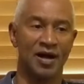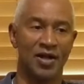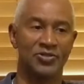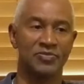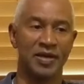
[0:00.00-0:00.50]

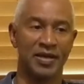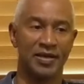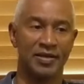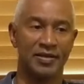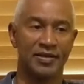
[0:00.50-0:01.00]
caused
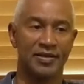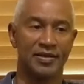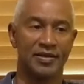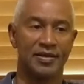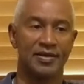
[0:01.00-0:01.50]
me,
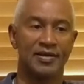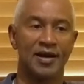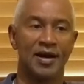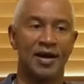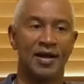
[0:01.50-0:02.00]

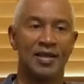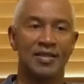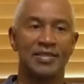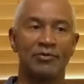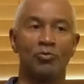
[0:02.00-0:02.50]
uh,
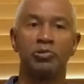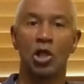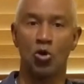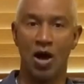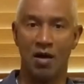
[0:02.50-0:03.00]
that they will
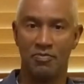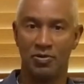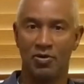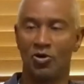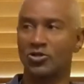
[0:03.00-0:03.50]
blow up
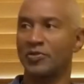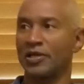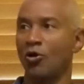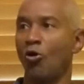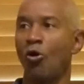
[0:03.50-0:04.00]
or
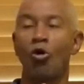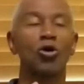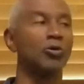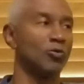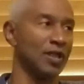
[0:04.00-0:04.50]
something
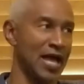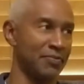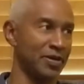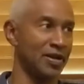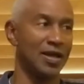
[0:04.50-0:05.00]
horrible will
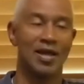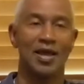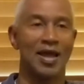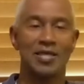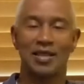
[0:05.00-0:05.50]
happen.
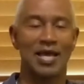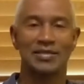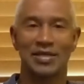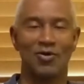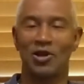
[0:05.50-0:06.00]
And the
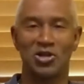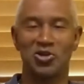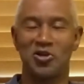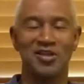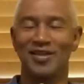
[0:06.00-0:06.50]
last thing I want to
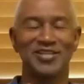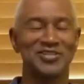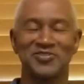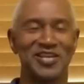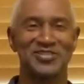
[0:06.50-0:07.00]
do
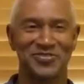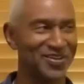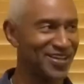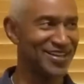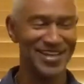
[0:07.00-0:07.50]
is, is,
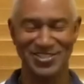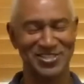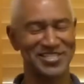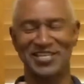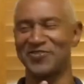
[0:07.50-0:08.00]
is
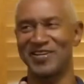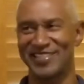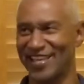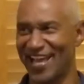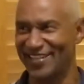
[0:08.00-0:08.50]
to deal
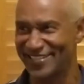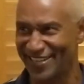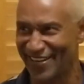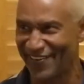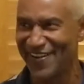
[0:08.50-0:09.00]
with that, you
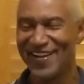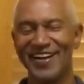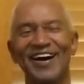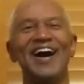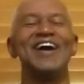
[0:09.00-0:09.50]
know.
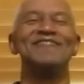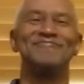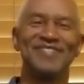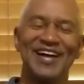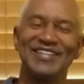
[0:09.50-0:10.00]

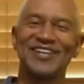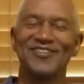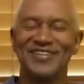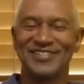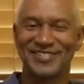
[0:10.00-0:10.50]
Um, and
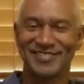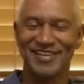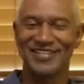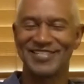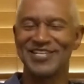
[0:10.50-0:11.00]
so it's
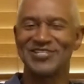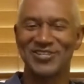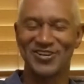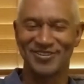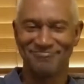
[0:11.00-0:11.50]
it's
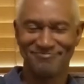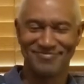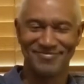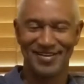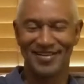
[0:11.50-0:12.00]
easier
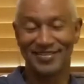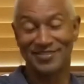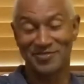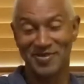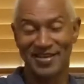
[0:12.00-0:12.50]

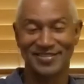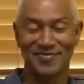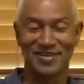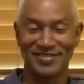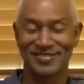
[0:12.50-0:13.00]
for me
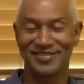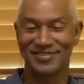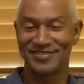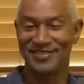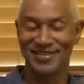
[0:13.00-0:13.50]
sometimes
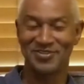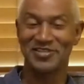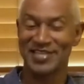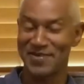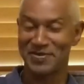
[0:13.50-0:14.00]
just either
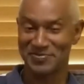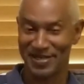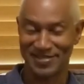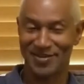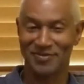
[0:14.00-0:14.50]
to keep it to
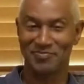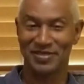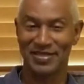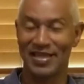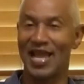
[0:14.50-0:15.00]
myself
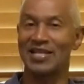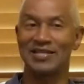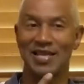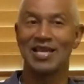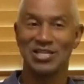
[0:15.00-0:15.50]
completely
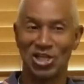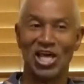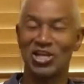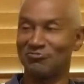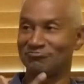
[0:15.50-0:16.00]
and to
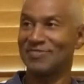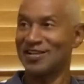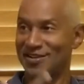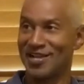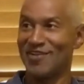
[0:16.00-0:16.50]
let it
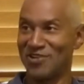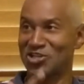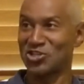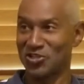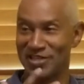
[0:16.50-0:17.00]

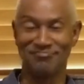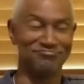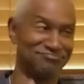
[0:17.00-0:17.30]
eventually,